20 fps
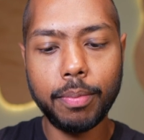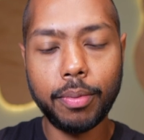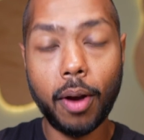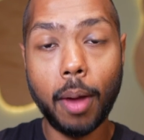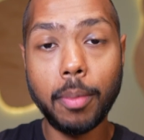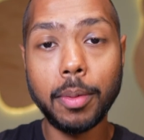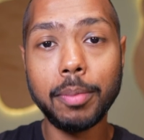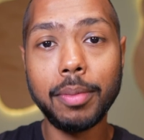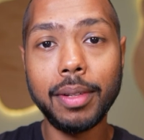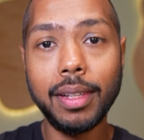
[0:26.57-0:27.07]

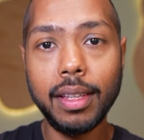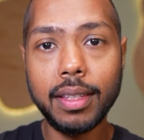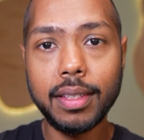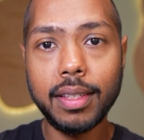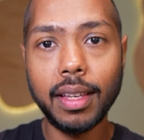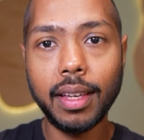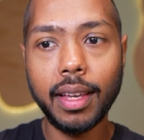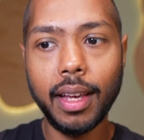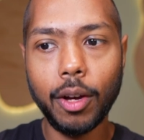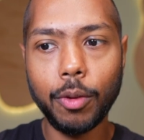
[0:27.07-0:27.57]

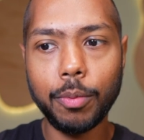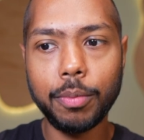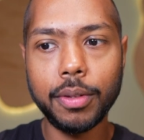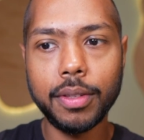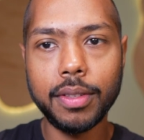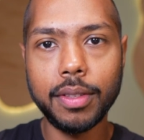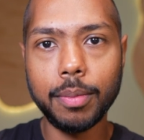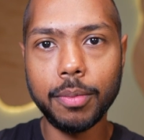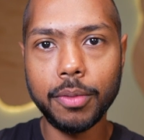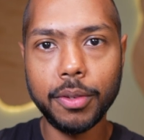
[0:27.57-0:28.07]
probabilistic
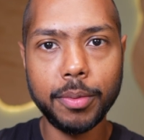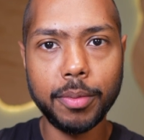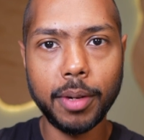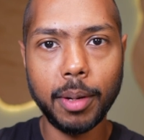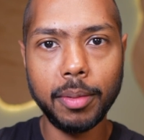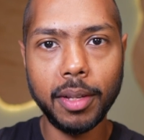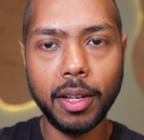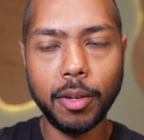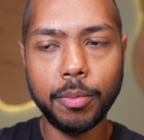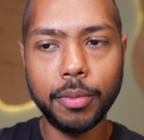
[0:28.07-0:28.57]
outputs, the most
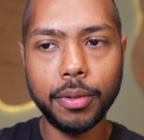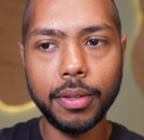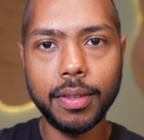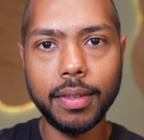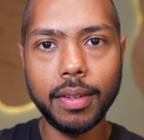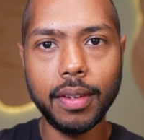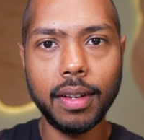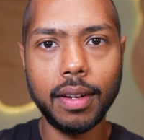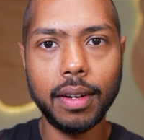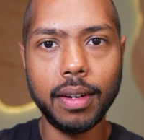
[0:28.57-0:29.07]
probable outputs,